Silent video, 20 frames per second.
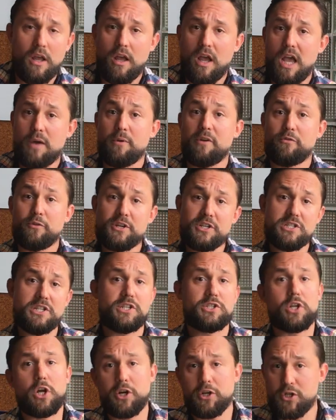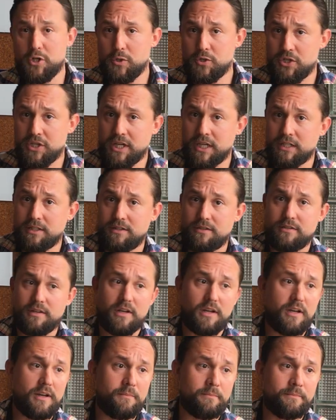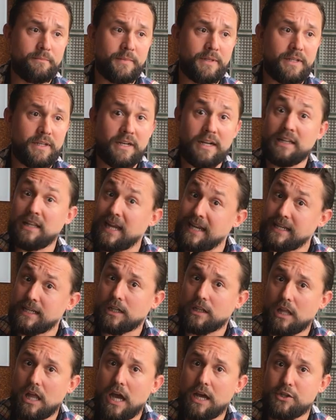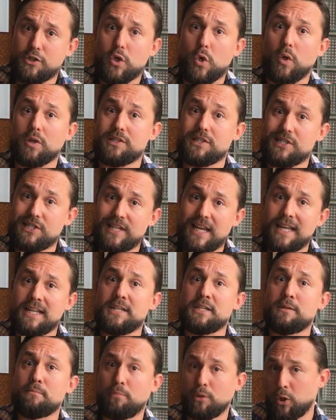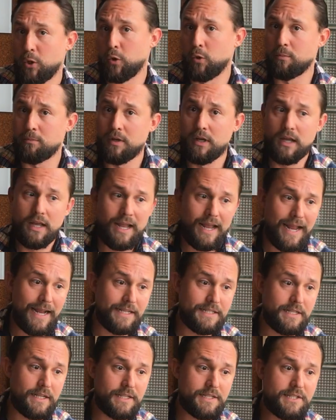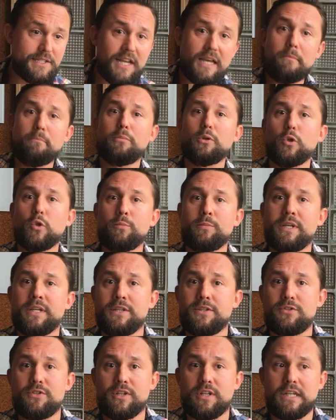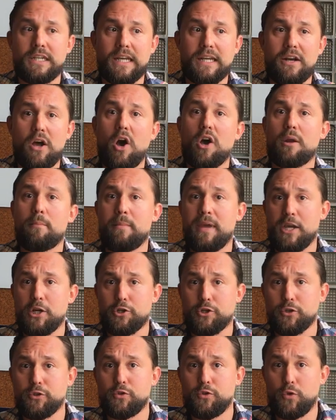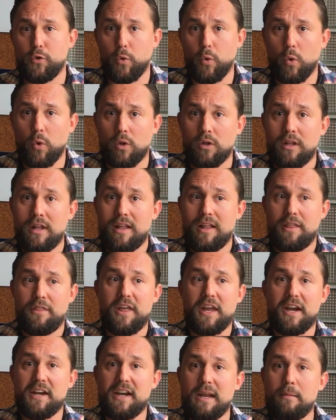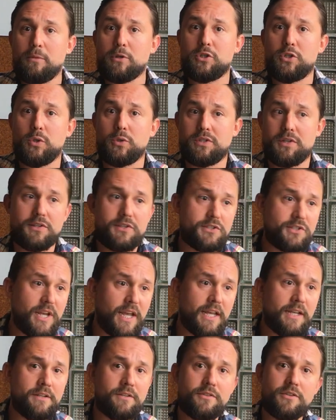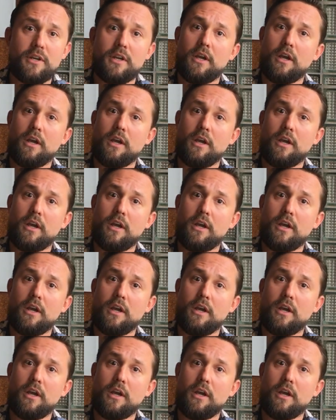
and we've recently started using it, and I like it a lot. It's called SendBloom. And SendBloom is an automation tool that enables you to send